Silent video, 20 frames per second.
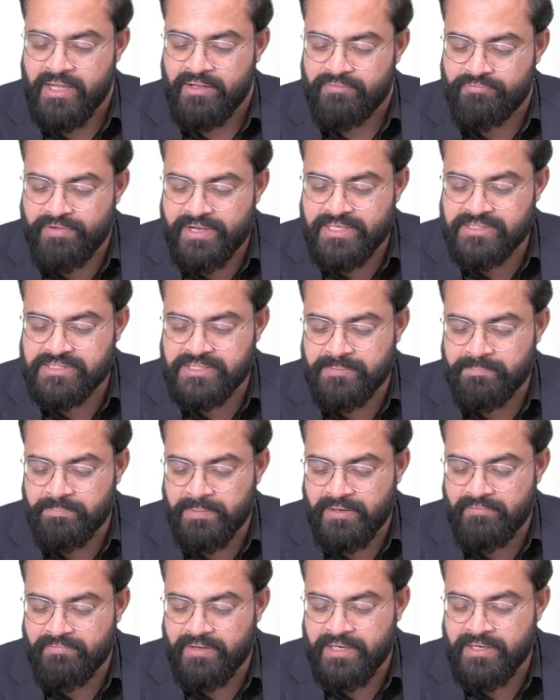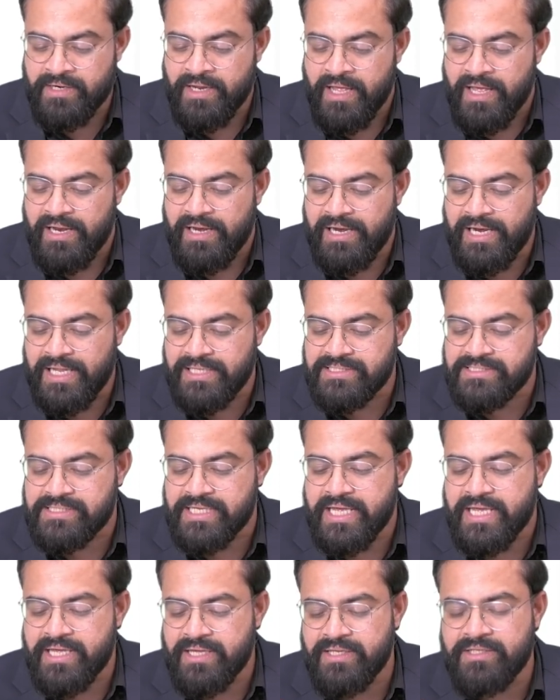Very simple one. Let's
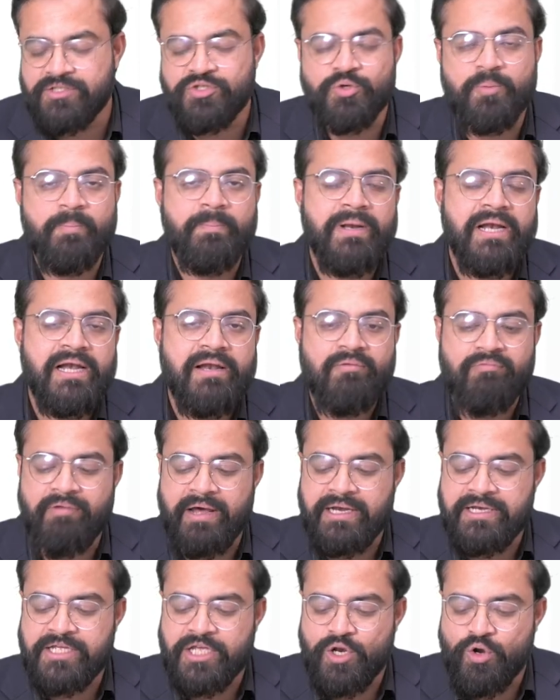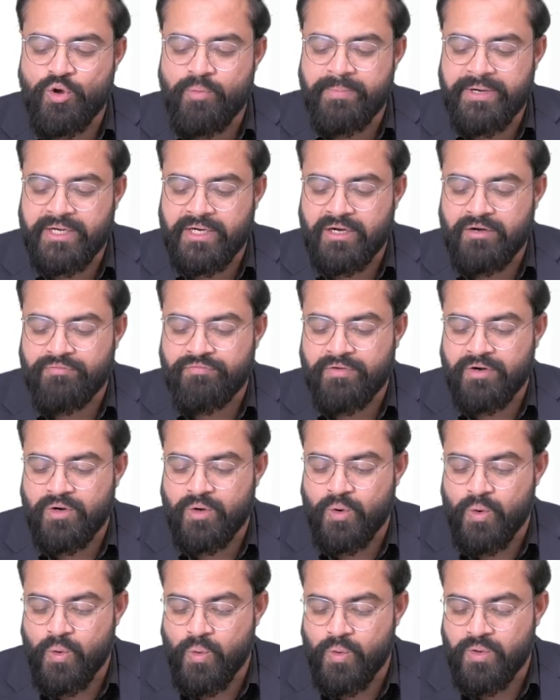say to build a 1 kilometer of a
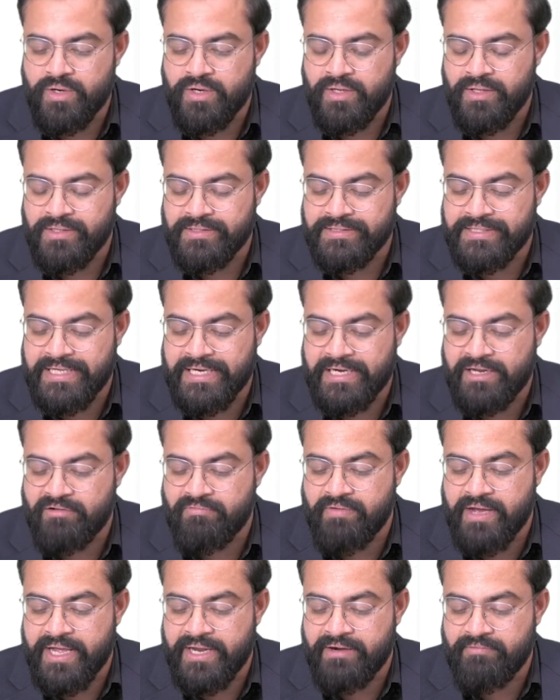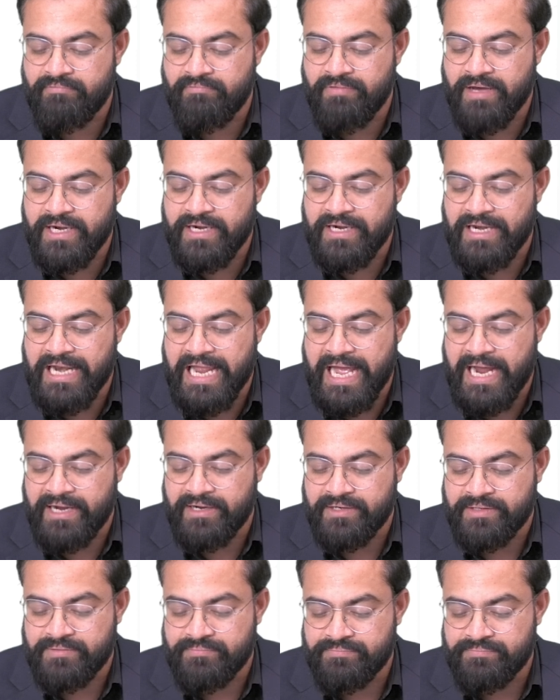road, they require a 1 lakh.